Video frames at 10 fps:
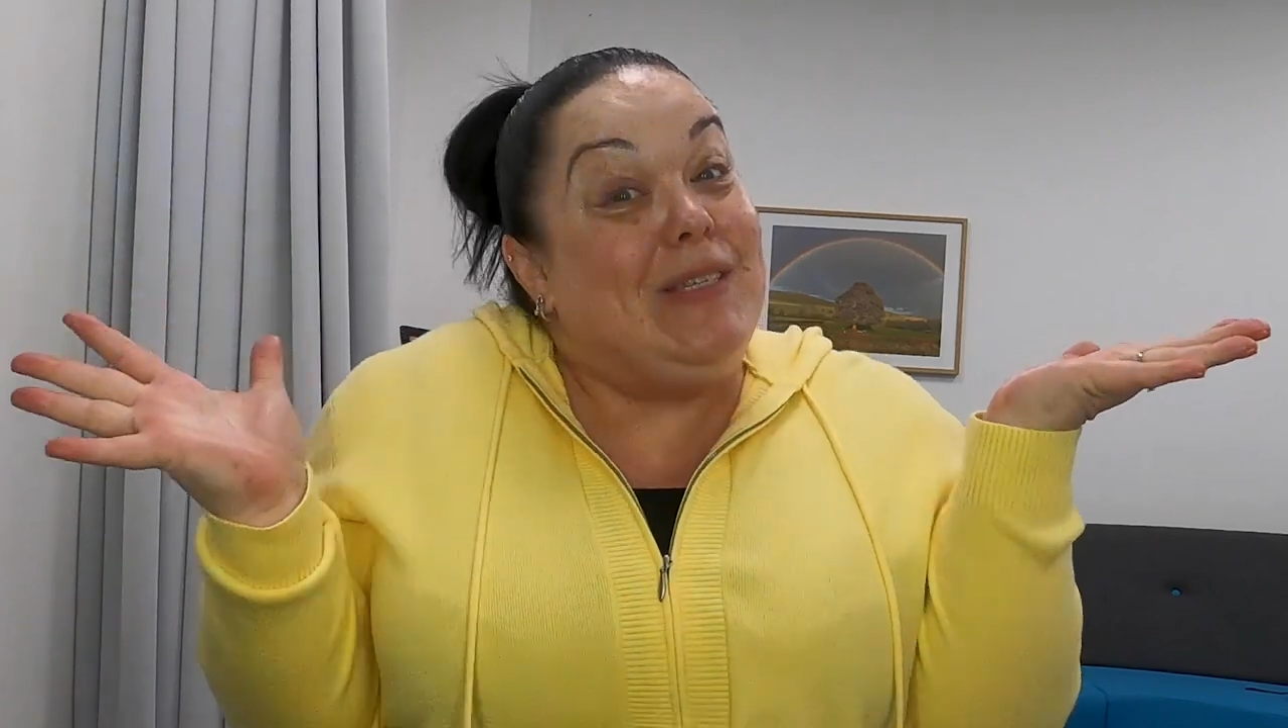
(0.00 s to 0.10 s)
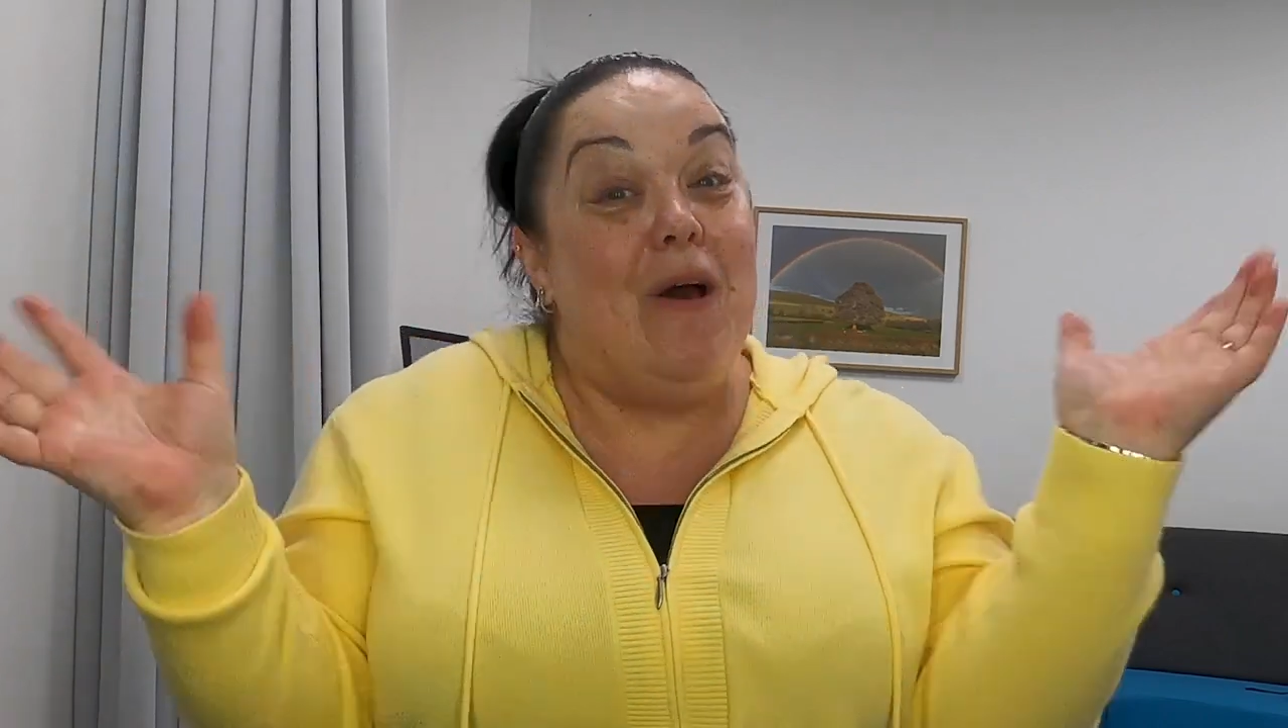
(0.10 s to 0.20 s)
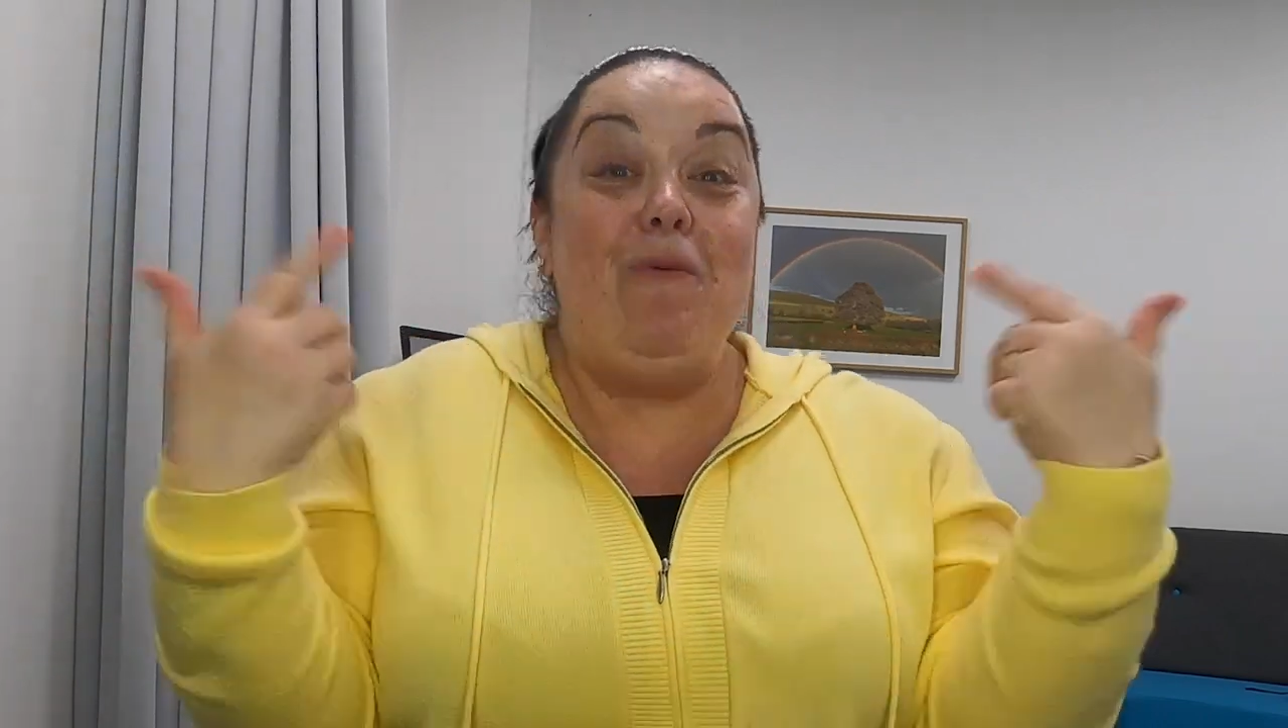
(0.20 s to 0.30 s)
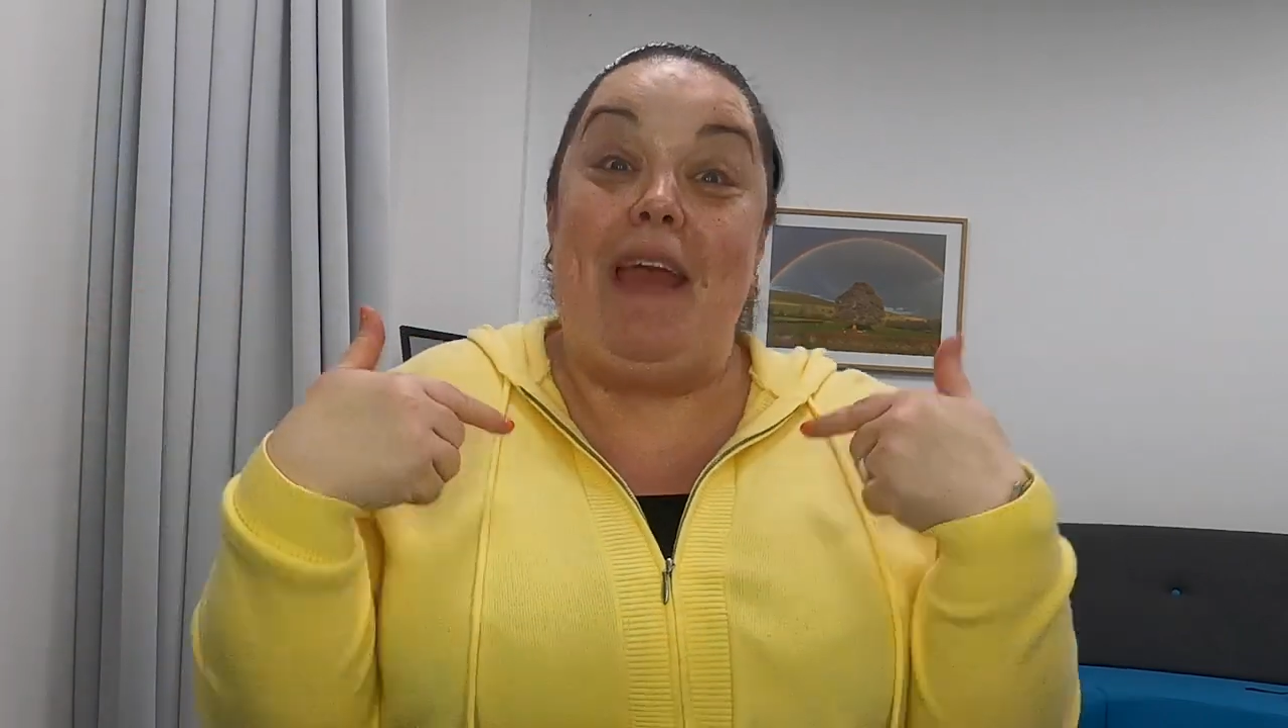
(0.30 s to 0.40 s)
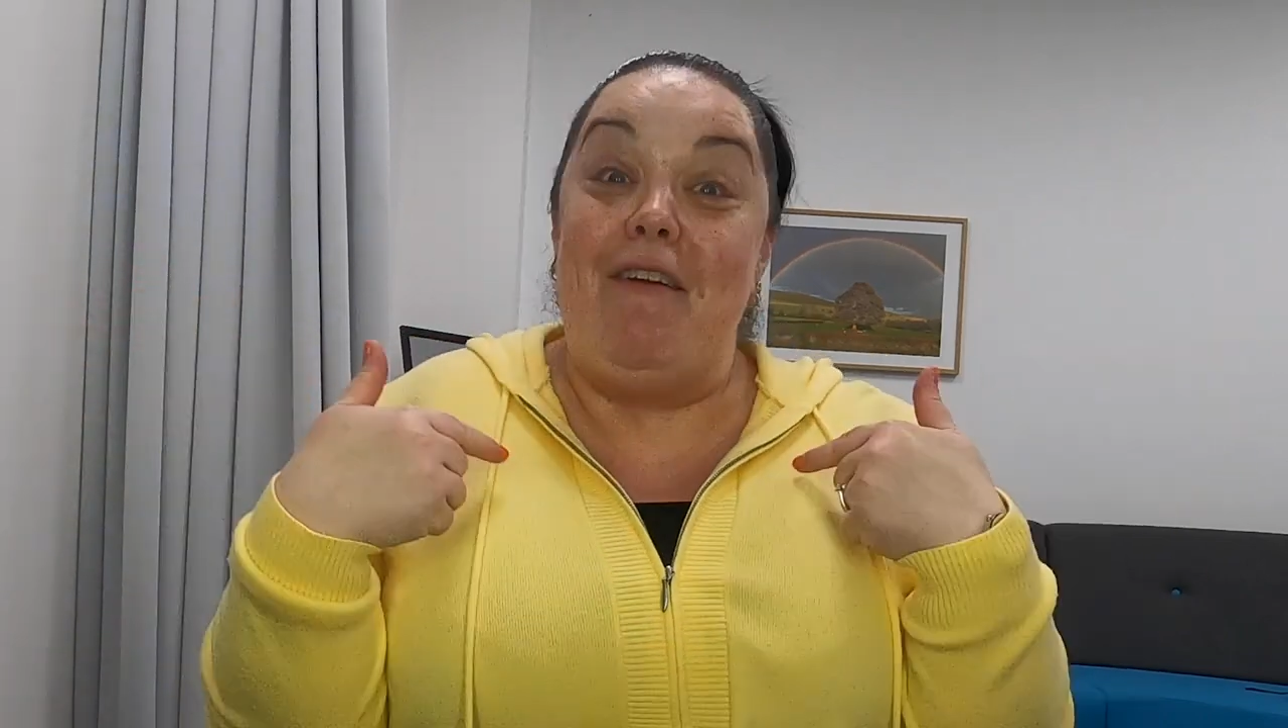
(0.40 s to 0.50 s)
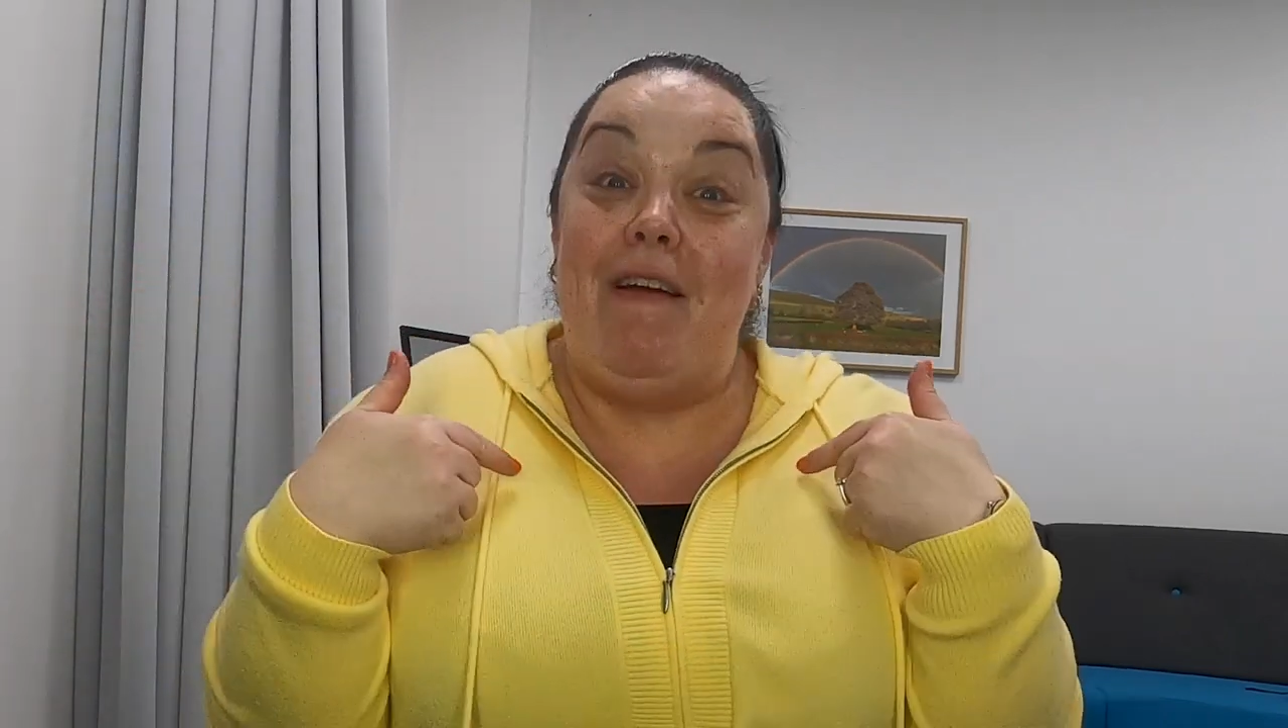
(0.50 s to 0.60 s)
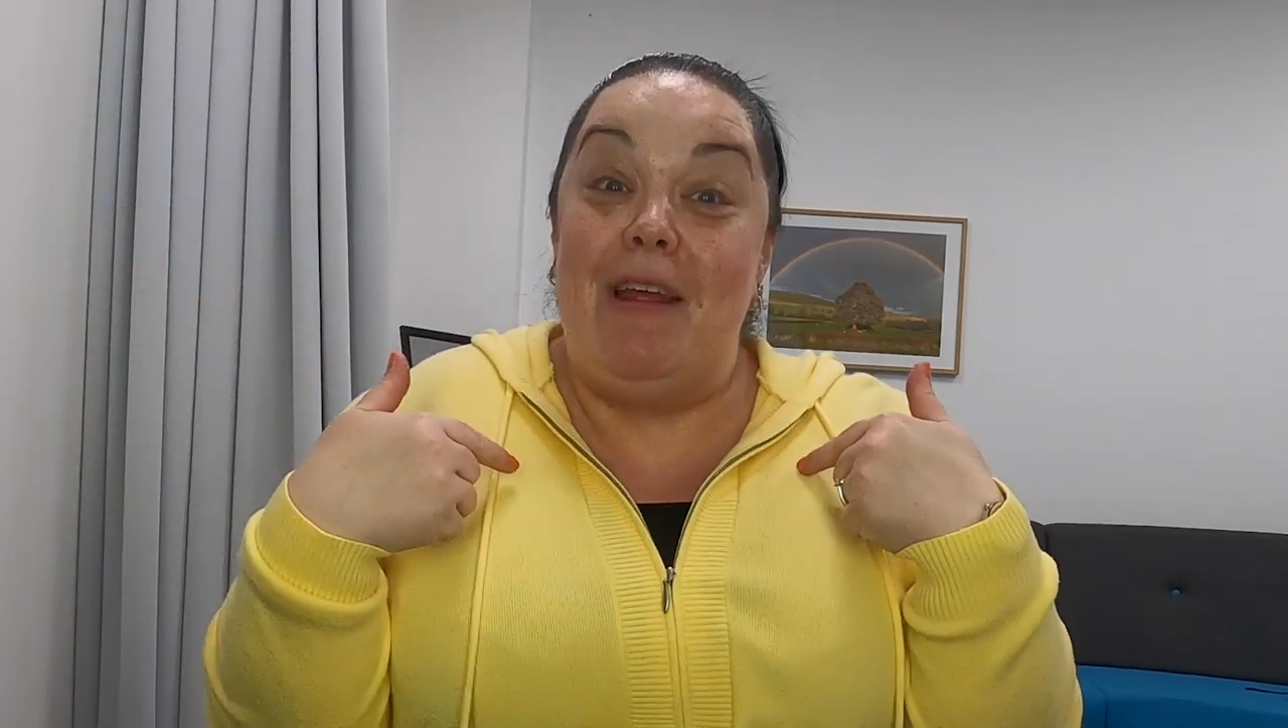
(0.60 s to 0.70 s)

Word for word: So get